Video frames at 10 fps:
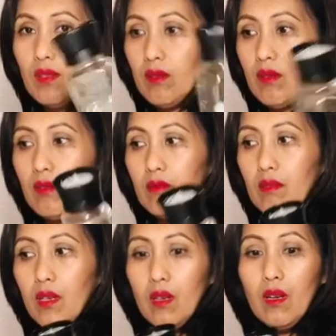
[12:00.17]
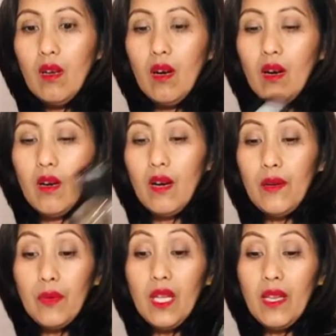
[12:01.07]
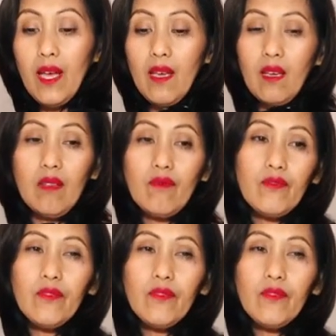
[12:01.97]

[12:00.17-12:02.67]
So I really like it.